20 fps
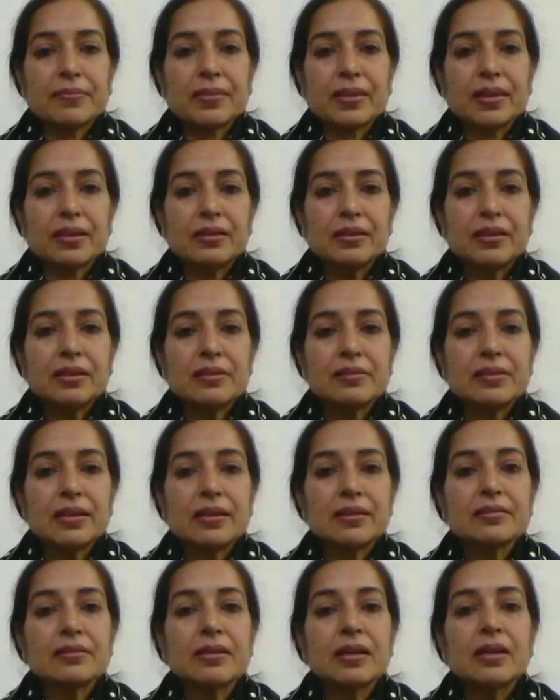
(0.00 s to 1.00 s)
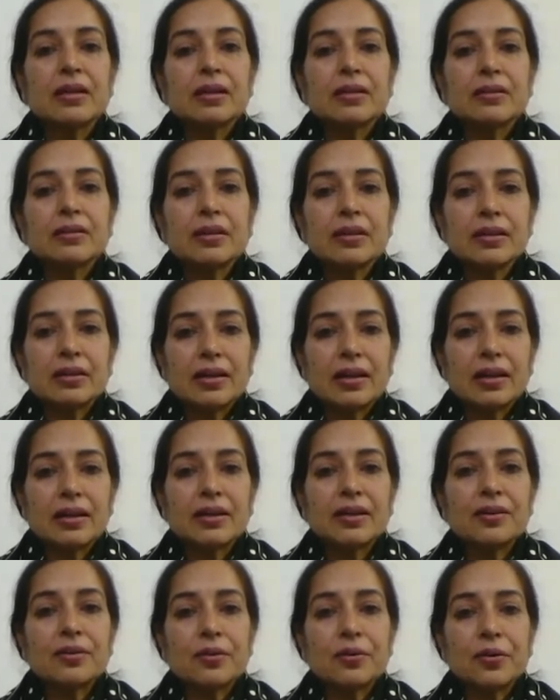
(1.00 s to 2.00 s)
he says the
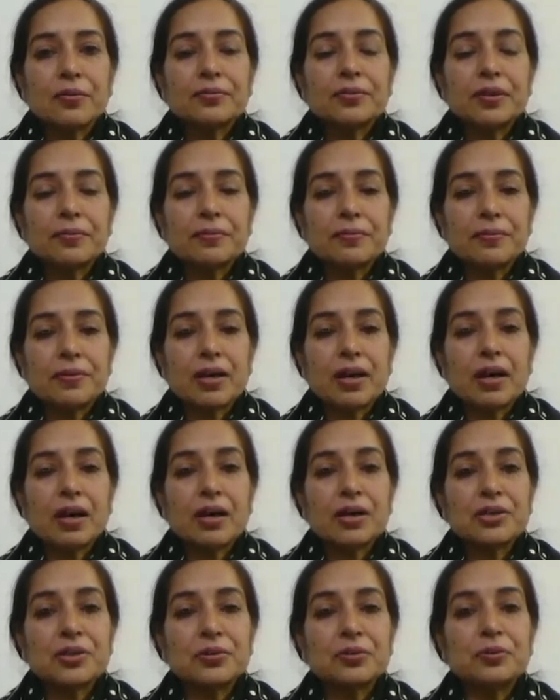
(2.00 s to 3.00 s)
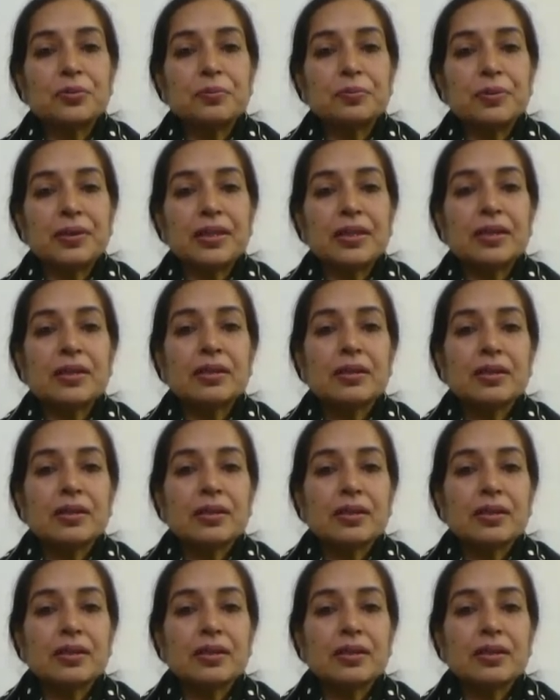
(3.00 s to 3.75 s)
color of the flower should be